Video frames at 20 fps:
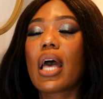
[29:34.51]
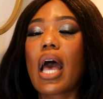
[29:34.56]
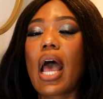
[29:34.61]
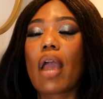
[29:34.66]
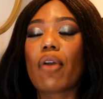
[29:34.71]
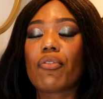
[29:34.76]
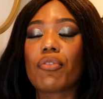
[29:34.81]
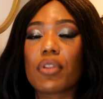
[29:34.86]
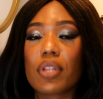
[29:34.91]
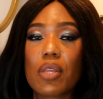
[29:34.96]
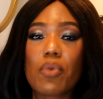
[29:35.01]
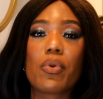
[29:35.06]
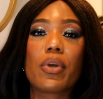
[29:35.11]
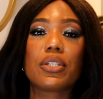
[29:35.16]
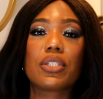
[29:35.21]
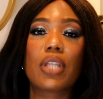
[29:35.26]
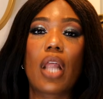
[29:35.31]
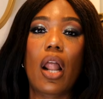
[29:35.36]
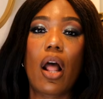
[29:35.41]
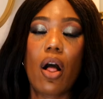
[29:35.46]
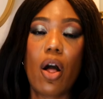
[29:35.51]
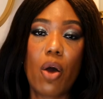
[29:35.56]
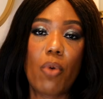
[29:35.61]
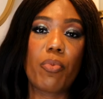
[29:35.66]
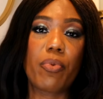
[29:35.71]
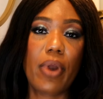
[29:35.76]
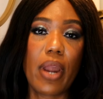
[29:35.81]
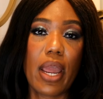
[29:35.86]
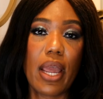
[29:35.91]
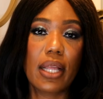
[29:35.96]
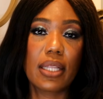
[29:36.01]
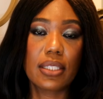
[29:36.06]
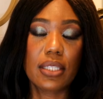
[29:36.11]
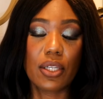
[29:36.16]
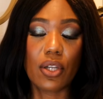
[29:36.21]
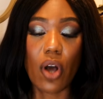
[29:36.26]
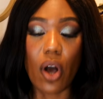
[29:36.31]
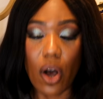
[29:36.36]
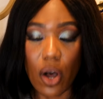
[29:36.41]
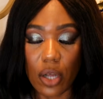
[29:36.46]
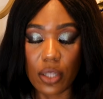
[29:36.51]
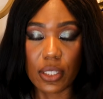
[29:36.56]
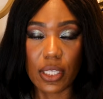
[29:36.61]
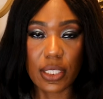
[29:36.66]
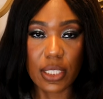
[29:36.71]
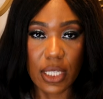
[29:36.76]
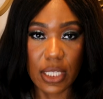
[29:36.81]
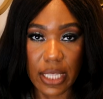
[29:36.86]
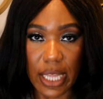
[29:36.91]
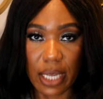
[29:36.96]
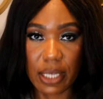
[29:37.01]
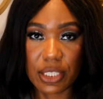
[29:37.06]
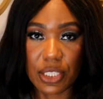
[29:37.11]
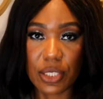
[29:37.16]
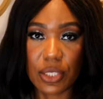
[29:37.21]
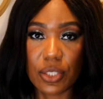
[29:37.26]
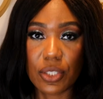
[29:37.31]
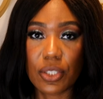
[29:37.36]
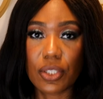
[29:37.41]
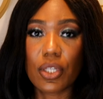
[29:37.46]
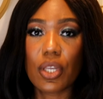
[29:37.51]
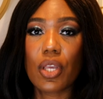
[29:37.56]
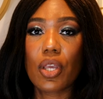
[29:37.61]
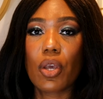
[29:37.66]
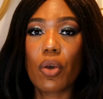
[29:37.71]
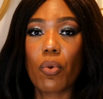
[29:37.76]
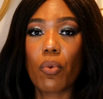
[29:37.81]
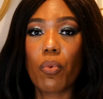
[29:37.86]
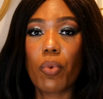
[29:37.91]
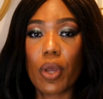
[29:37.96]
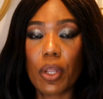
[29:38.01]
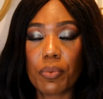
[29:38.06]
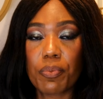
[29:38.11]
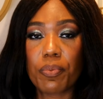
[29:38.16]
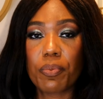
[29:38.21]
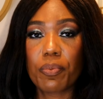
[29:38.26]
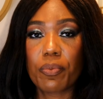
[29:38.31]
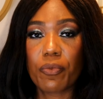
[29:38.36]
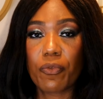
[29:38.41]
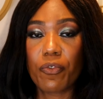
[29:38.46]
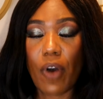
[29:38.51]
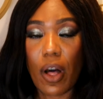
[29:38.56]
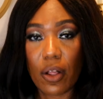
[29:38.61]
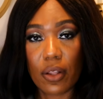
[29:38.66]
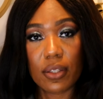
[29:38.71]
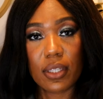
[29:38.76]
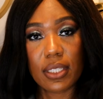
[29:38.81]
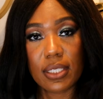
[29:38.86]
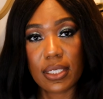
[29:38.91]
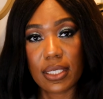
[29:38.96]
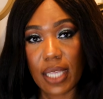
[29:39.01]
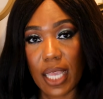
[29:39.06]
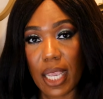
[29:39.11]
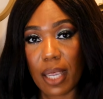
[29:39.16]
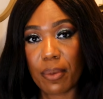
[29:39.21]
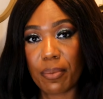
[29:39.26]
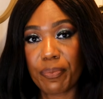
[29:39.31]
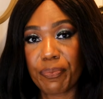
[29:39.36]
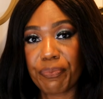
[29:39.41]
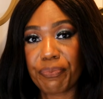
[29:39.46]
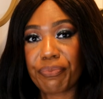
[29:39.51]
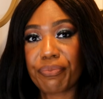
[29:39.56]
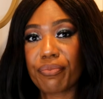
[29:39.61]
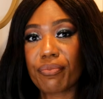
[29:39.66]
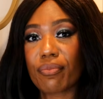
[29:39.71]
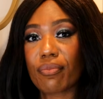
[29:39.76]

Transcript: I really wish that all brands and all these collections would follow the same